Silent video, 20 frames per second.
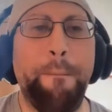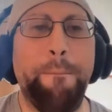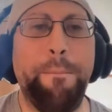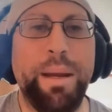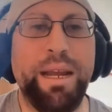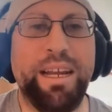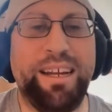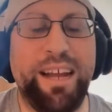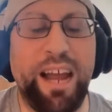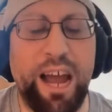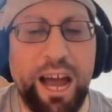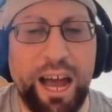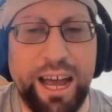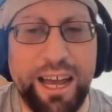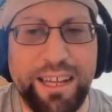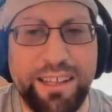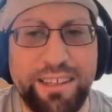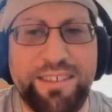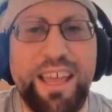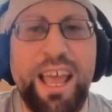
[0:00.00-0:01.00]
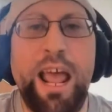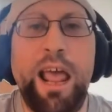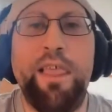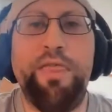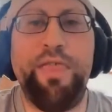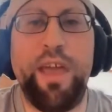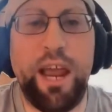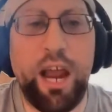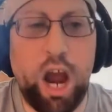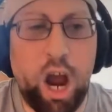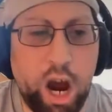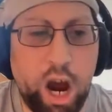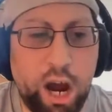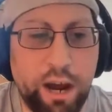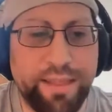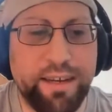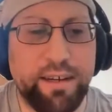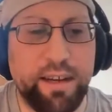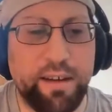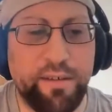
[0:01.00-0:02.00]
because they are
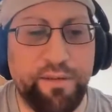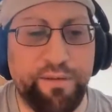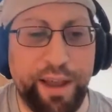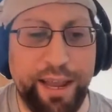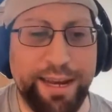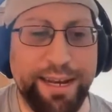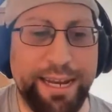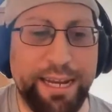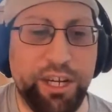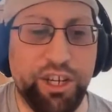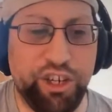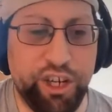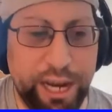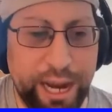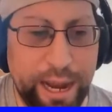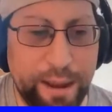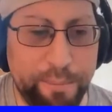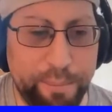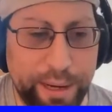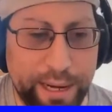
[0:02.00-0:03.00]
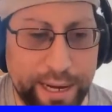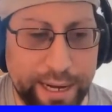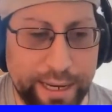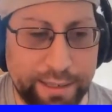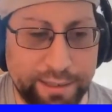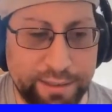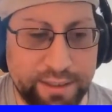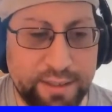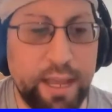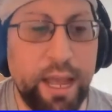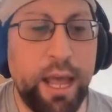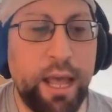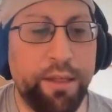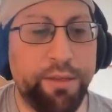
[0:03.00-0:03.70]
the defending champions.